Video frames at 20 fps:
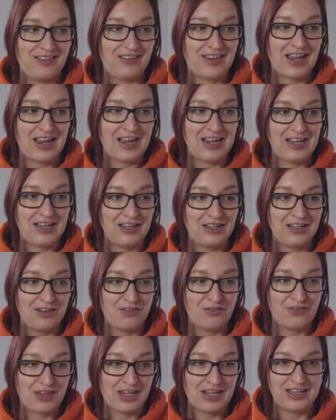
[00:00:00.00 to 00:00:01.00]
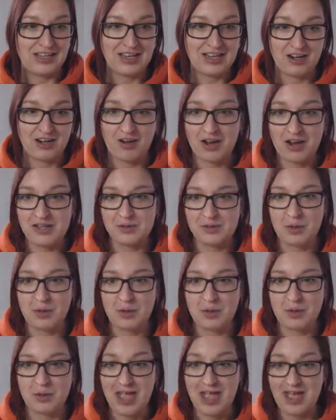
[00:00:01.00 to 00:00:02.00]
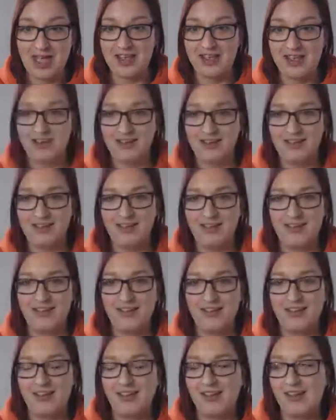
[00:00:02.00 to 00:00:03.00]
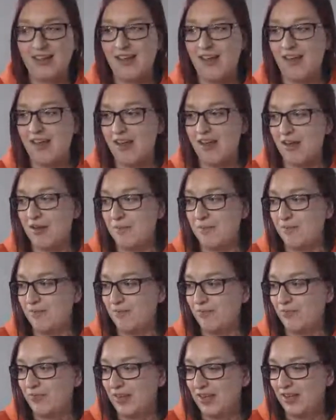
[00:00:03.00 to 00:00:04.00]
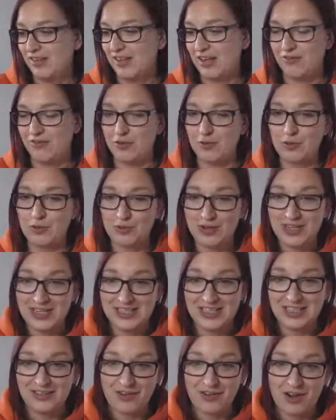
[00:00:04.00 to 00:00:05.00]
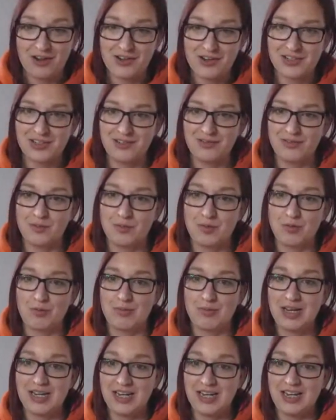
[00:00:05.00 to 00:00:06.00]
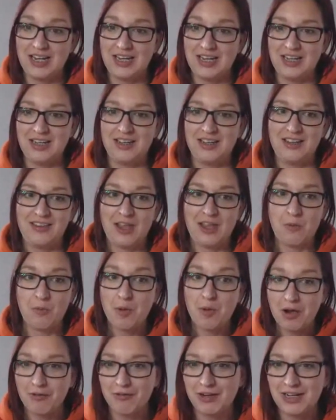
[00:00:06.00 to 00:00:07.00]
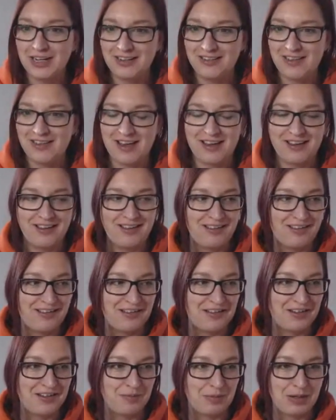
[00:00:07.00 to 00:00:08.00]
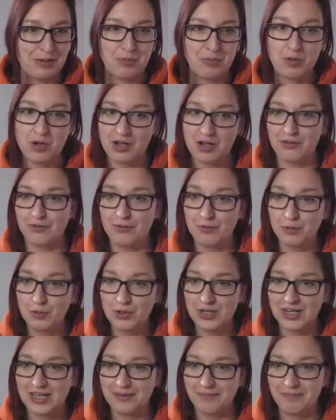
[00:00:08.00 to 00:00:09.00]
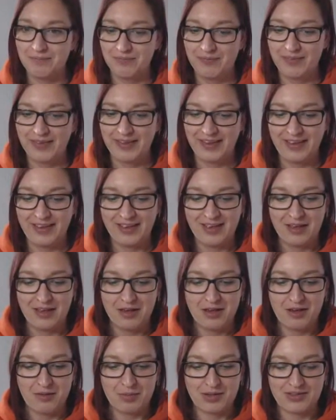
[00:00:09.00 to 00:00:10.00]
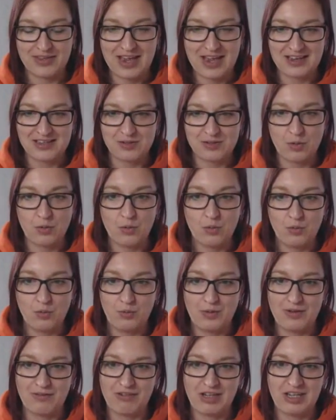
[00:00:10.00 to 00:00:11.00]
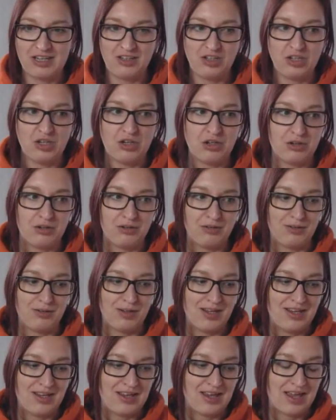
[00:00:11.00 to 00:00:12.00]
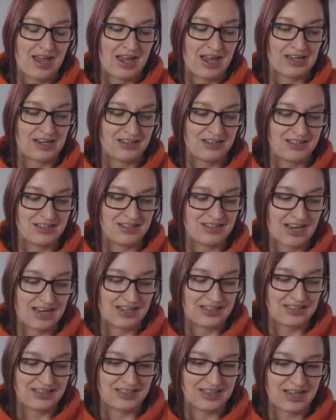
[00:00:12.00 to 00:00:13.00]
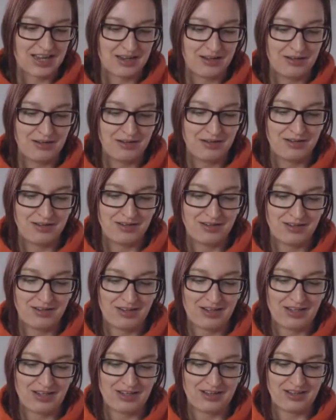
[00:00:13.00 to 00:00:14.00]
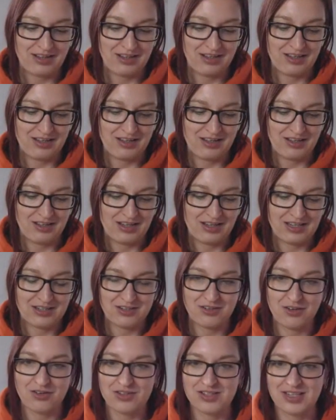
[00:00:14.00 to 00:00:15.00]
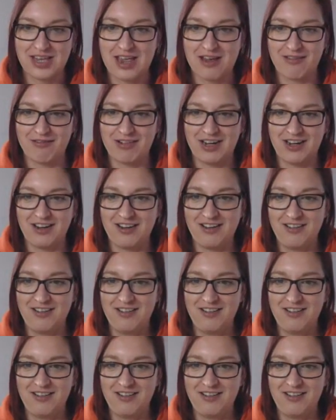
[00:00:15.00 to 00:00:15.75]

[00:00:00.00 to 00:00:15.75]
They fear their clients won't pay. Um, they feel greedy for asking for more money. They worry that people can't afford it. But that's all within you, and understanding that it's not scary.